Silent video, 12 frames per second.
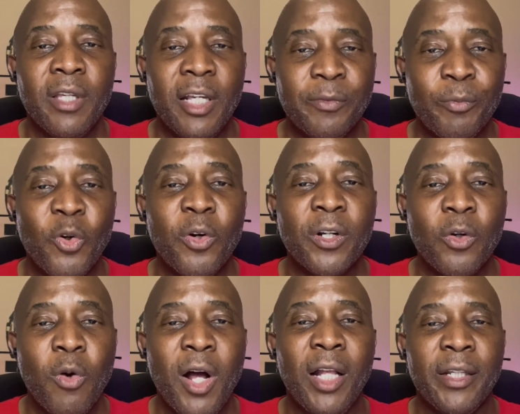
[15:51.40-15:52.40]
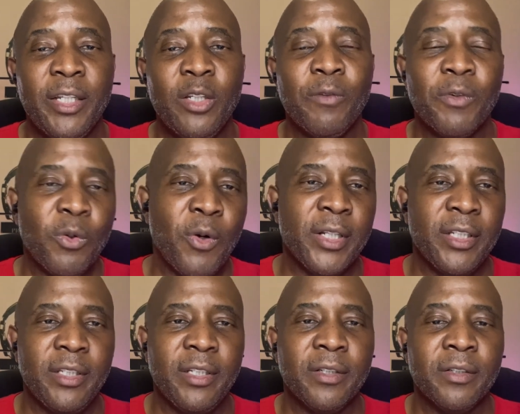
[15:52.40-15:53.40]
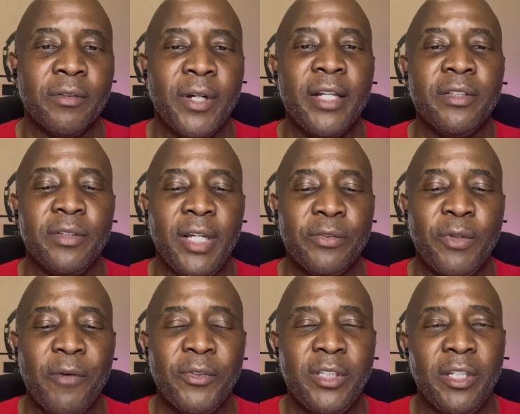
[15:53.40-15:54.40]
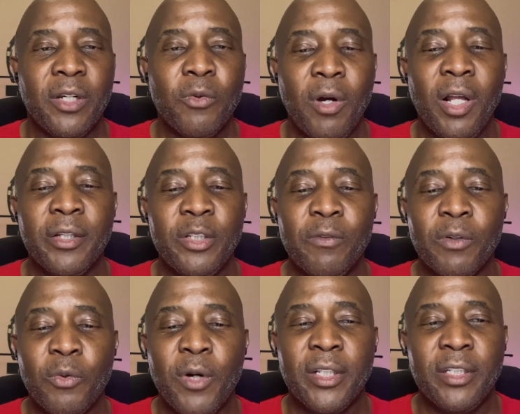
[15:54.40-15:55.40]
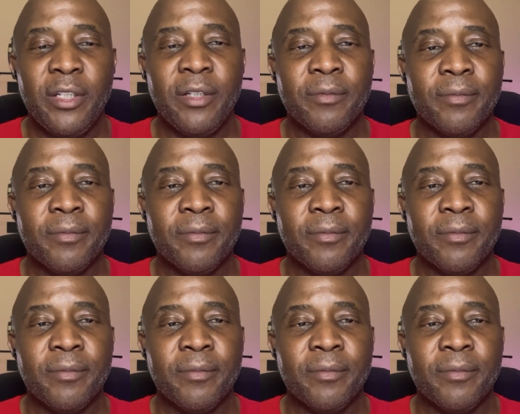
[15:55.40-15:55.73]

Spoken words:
It's more quality over quantity, right? So that's why I would tell you, quality over quantity.